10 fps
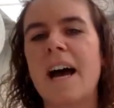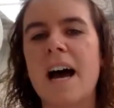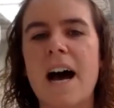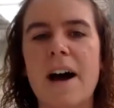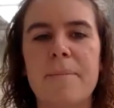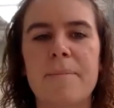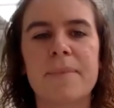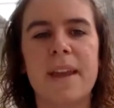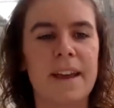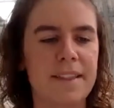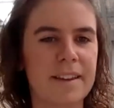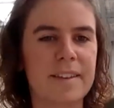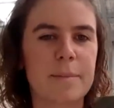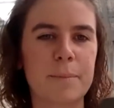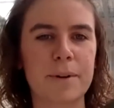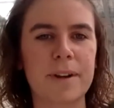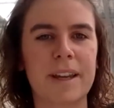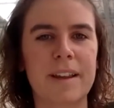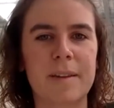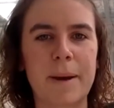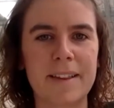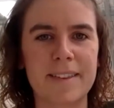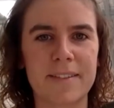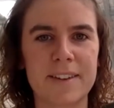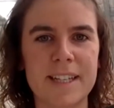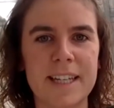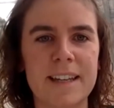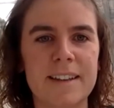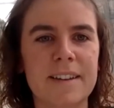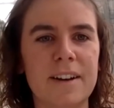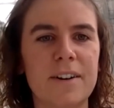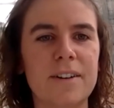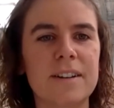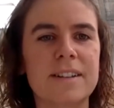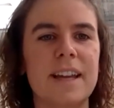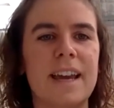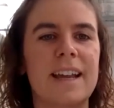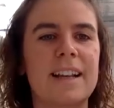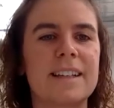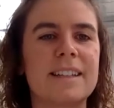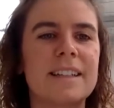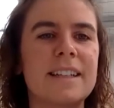and this book is about 70 years old, and